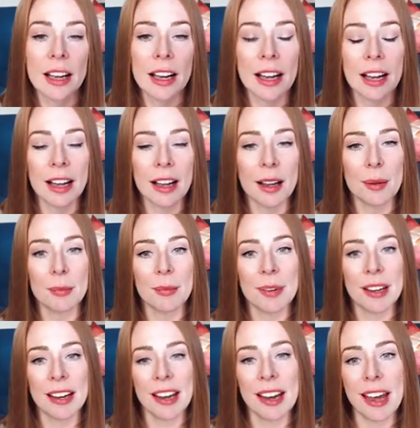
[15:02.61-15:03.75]

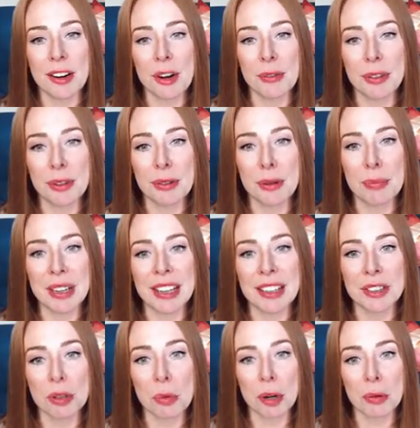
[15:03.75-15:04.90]
And hopefully you can begin
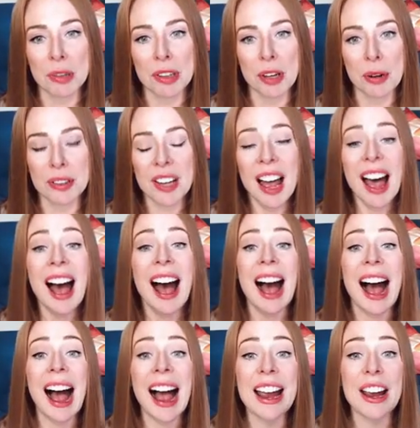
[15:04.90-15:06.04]
to work with those.
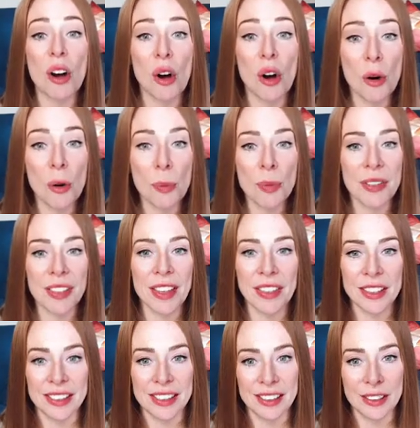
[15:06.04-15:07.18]
I hope that
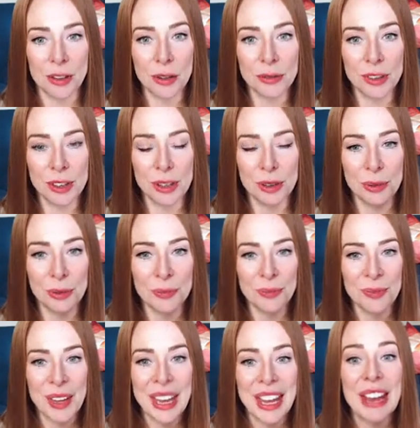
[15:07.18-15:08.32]
this has served you.
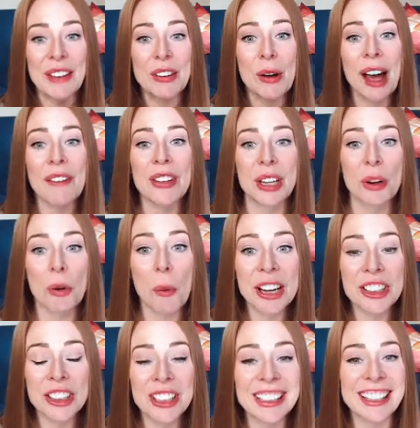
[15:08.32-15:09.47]
If you have any
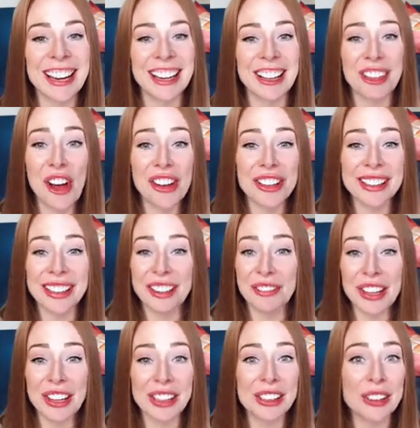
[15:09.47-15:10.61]
questions, any thoughts, any
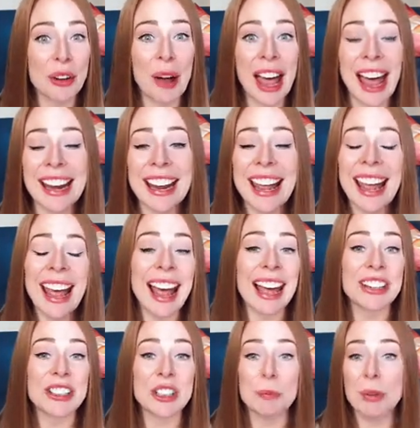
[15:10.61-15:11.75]
feelings, go ahead and
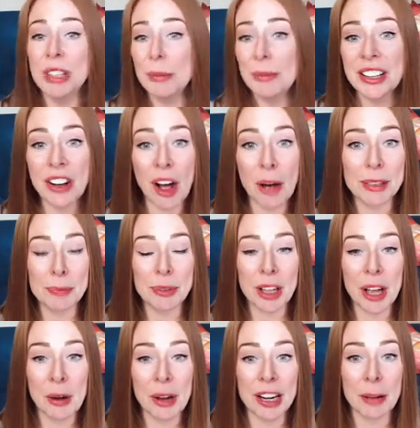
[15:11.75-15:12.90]
just put them in the comments
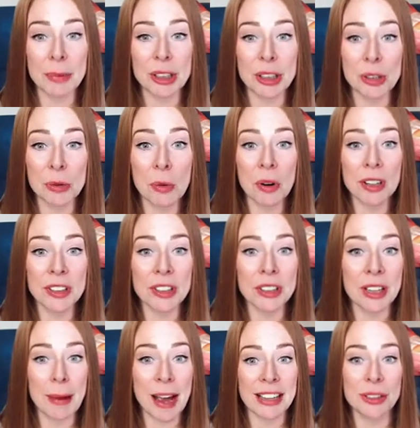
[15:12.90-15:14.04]
below, and I'll be sure to get
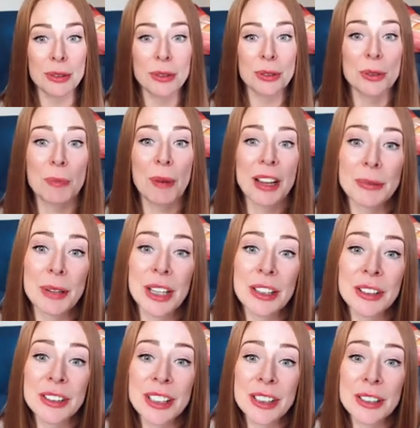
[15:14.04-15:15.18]
back to you as soon as possible. It
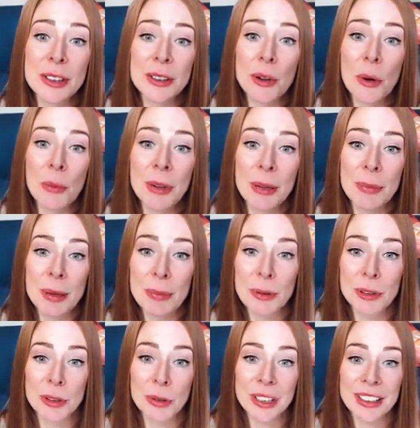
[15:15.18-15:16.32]
looks like so many people
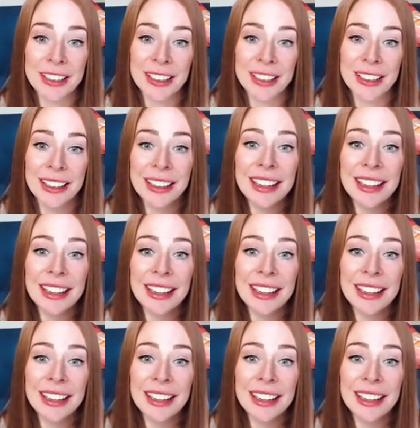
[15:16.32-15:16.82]
joined in.